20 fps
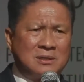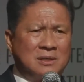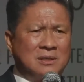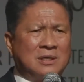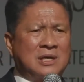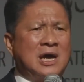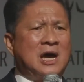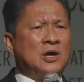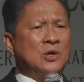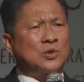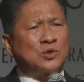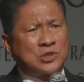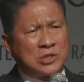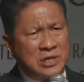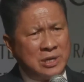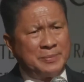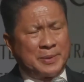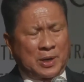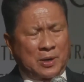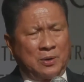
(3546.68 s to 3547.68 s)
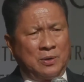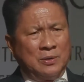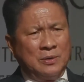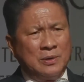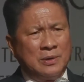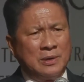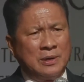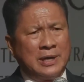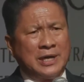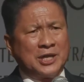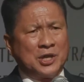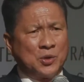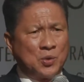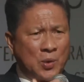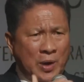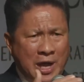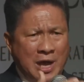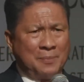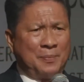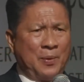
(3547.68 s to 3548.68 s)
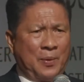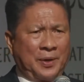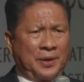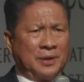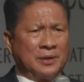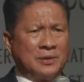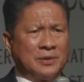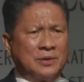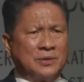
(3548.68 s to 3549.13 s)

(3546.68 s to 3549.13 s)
cargo terminal at the new airport